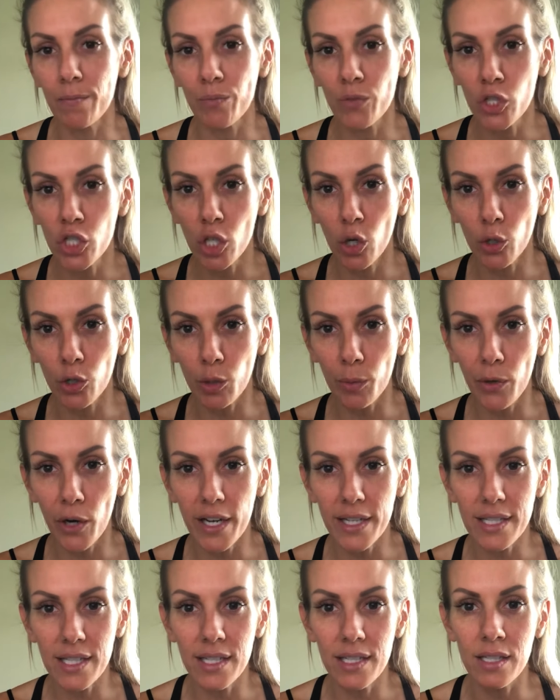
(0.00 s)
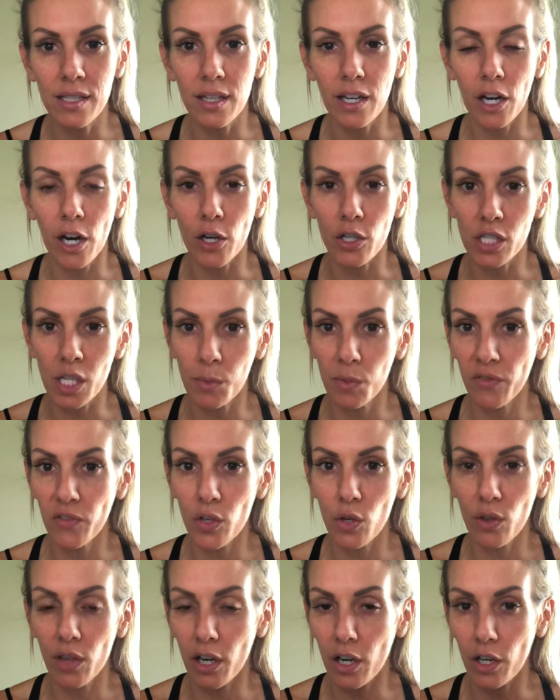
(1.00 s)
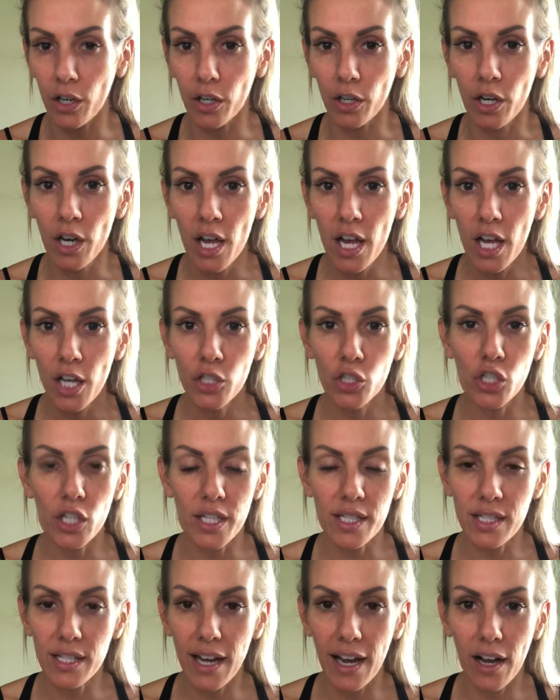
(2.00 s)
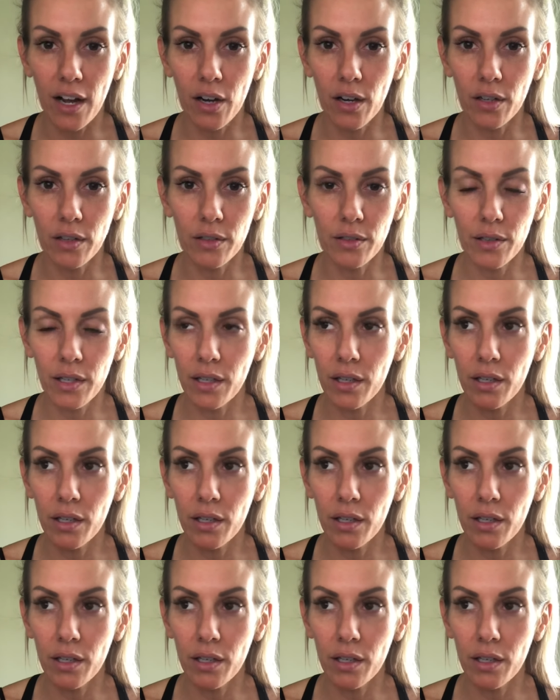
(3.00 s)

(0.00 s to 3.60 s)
shoulder presses, there are some of you that are just now,